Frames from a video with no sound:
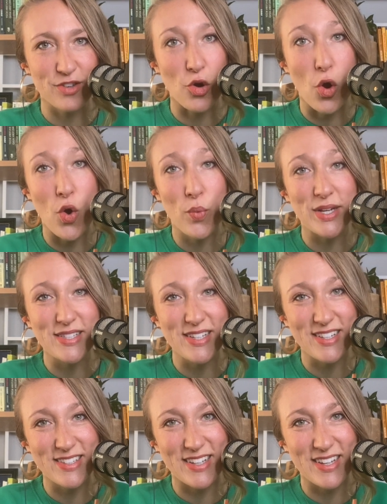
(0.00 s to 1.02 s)
You're always
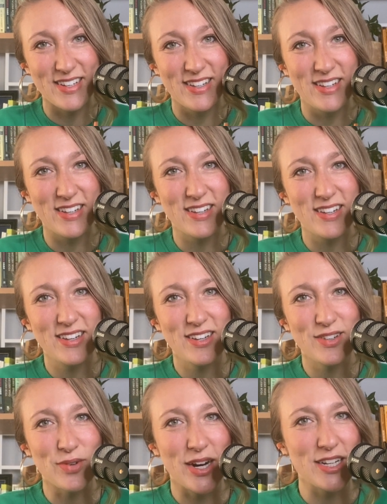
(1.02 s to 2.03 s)
healing,
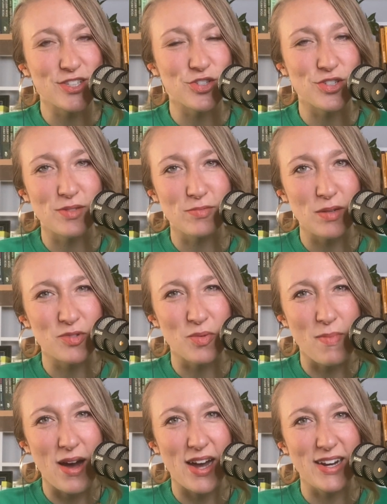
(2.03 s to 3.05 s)
right? It's just sometimes our
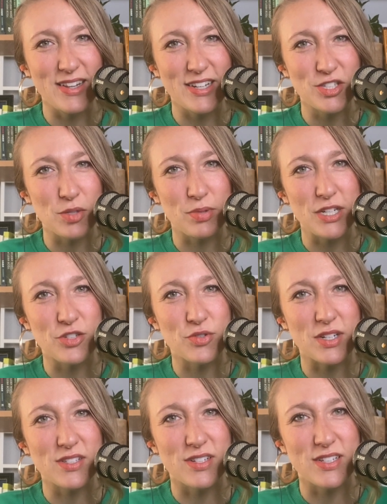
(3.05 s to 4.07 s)
mind likes to play
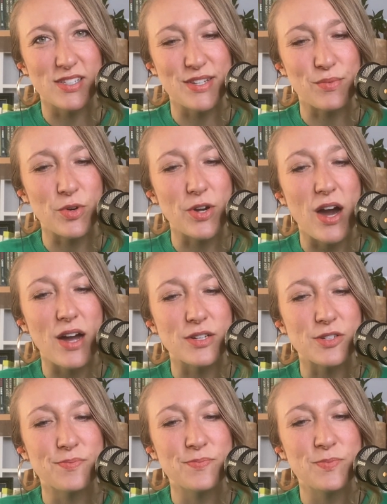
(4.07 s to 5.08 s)
tricks on us that we're
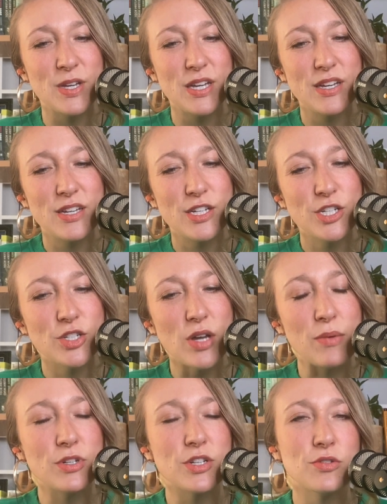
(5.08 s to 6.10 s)
not. I
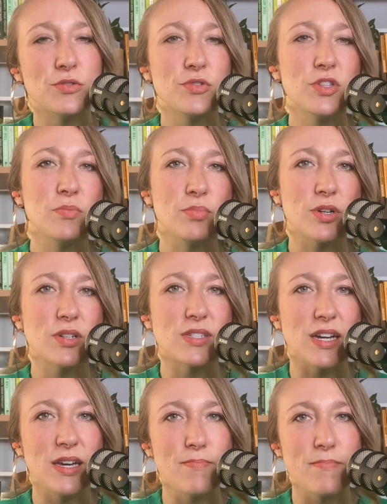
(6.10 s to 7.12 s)
will include the books
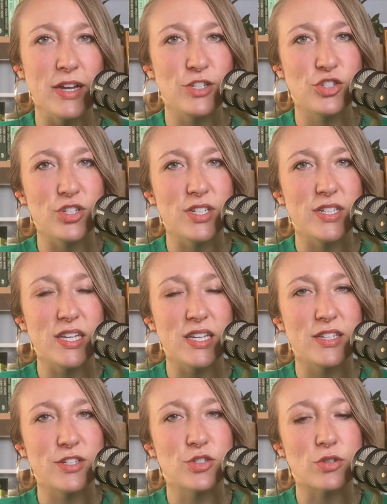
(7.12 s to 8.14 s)
I mentioned in
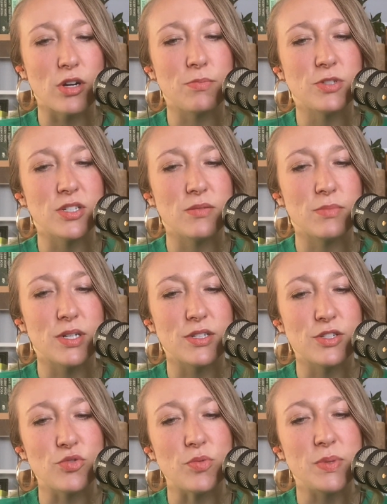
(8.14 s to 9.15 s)
the description, but
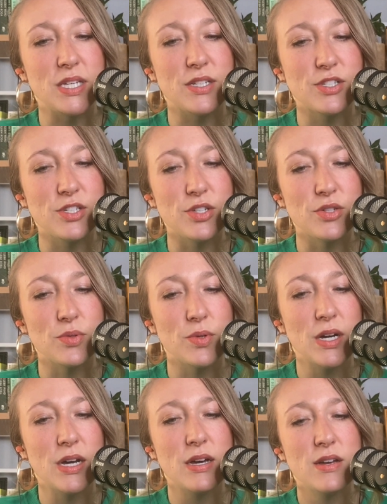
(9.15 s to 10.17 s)
to repeat to
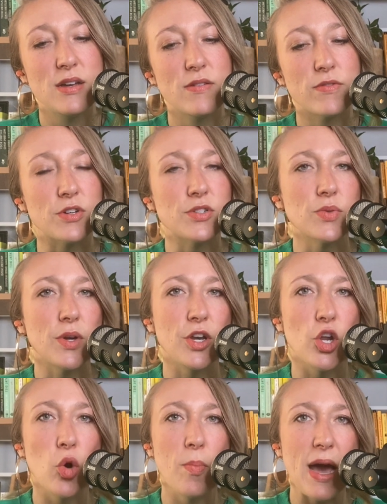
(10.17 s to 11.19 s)
you, first one,
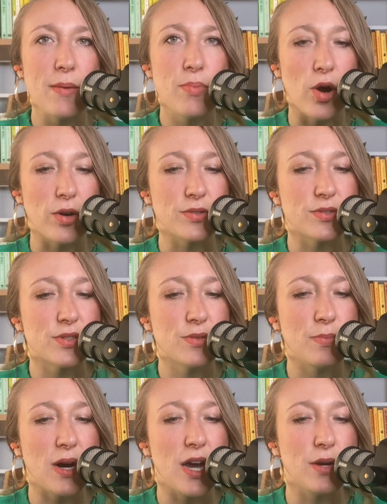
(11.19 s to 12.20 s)
No Bad Parts
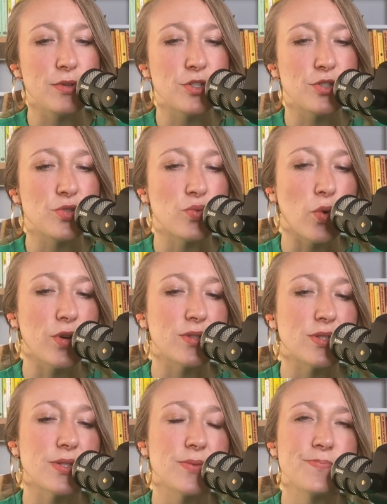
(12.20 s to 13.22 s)
by Richard
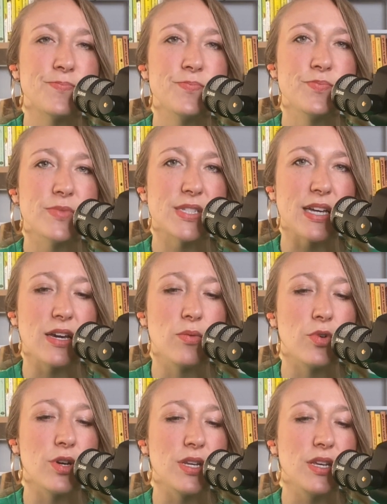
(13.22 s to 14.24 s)
Schwartz. Second
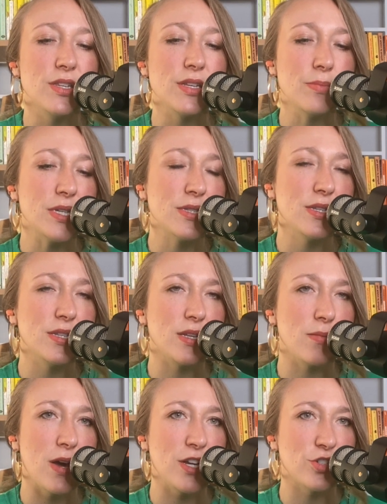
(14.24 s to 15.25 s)
one, Healing Myths,
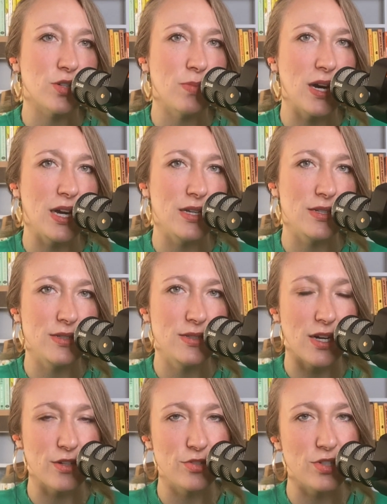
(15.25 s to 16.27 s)
Healing Magic by
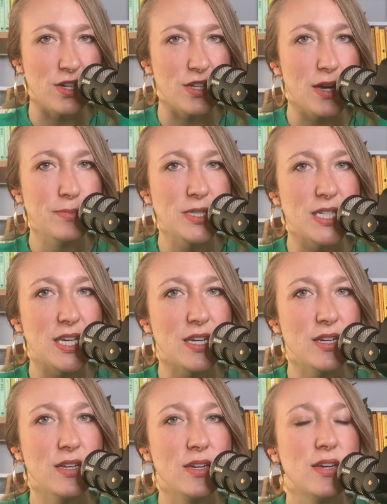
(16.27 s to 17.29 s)
Dr. Donnie
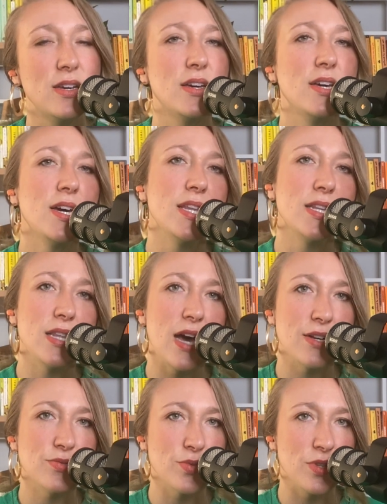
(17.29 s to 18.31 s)
Epstein. And the
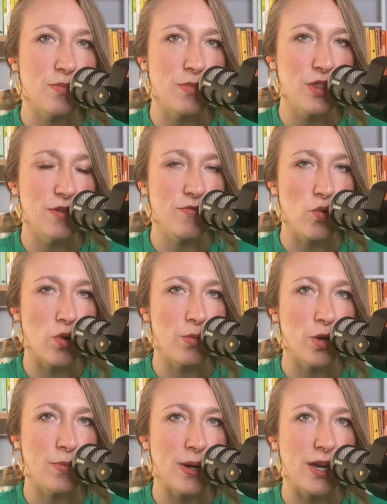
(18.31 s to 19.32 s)
last one, The Myth of
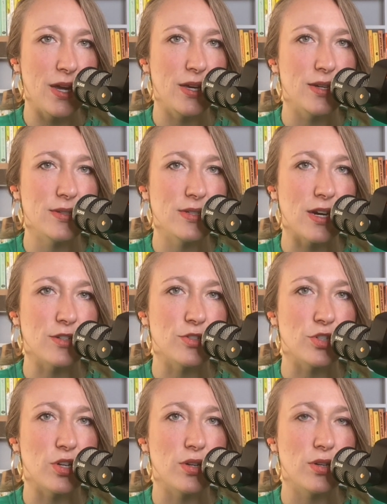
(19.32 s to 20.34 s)
Normal by Dr.
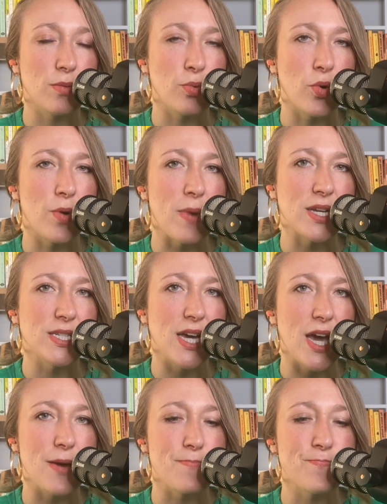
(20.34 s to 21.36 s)
Gabor
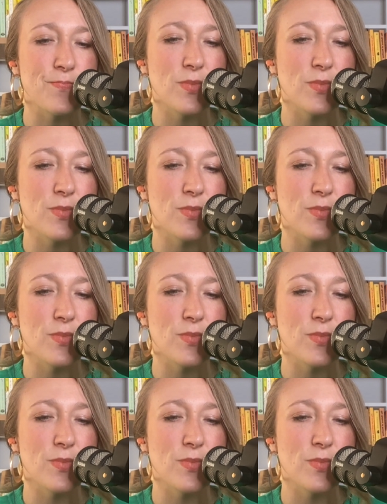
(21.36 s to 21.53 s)
Maté.